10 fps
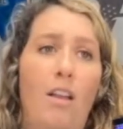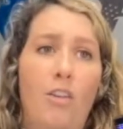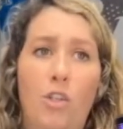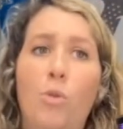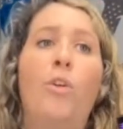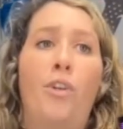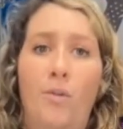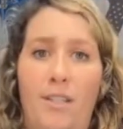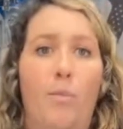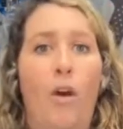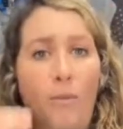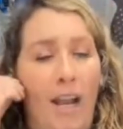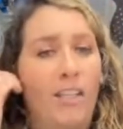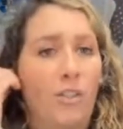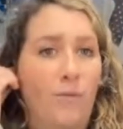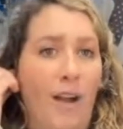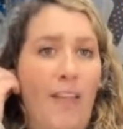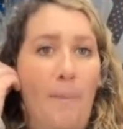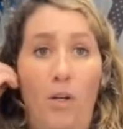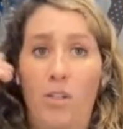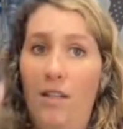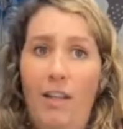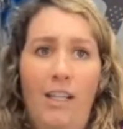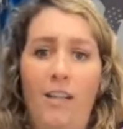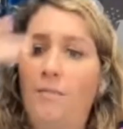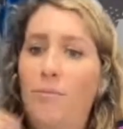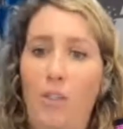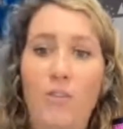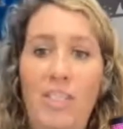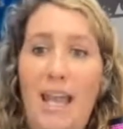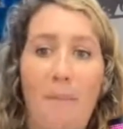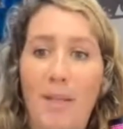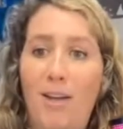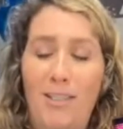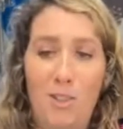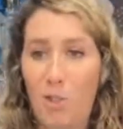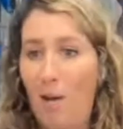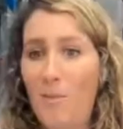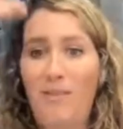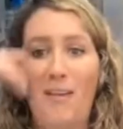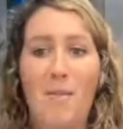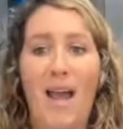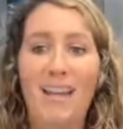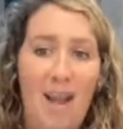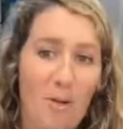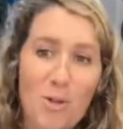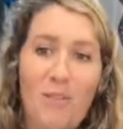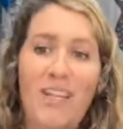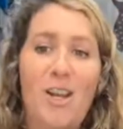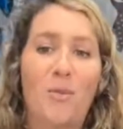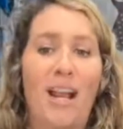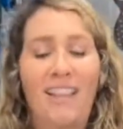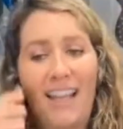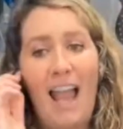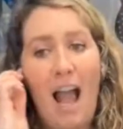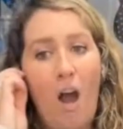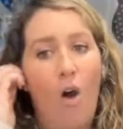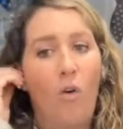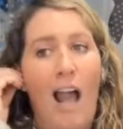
eh, you will know someone, right? Just find that person. Like you've DM me on Instagram, we've never met. Now we're doing a video, right? Like how,